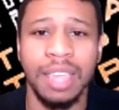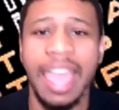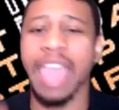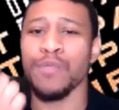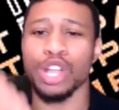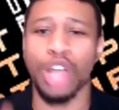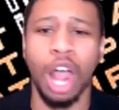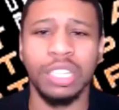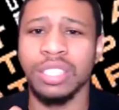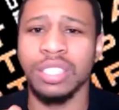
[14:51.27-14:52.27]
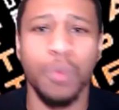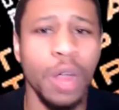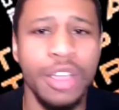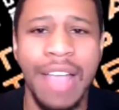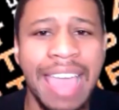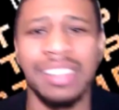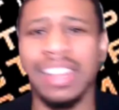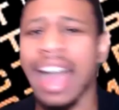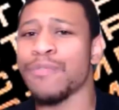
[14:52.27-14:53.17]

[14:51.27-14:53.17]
And regardless of where you're at in life,